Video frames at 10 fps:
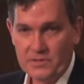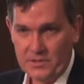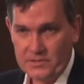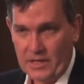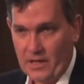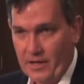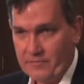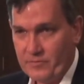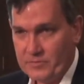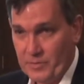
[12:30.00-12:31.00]
considers their
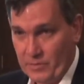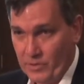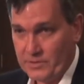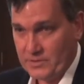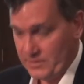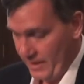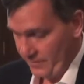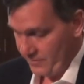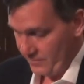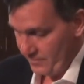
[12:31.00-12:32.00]
life as being worse than
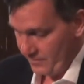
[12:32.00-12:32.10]
death.